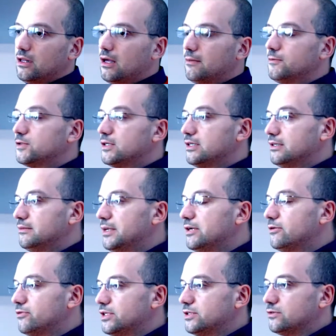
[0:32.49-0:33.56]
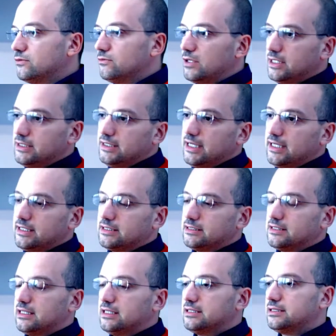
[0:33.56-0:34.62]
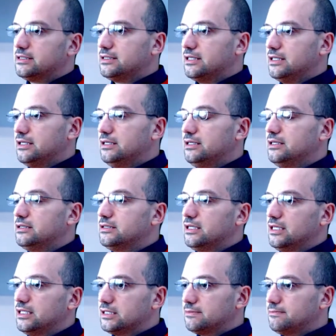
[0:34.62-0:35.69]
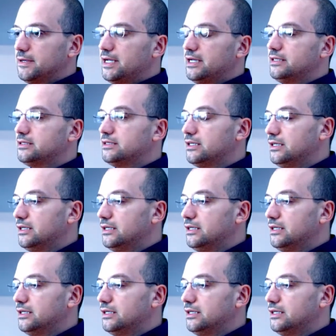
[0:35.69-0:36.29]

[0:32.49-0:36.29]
obviously the main reason why the ISS is in space